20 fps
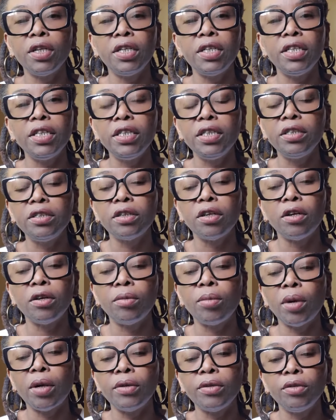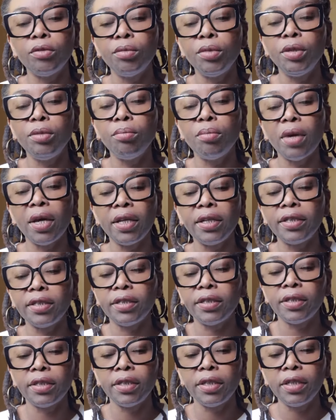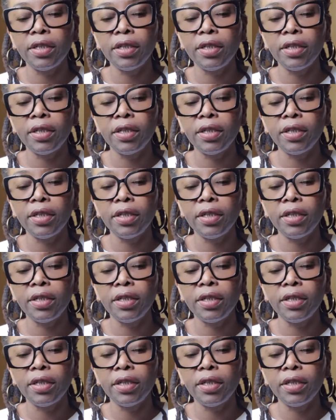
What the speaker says: needs are about to be met.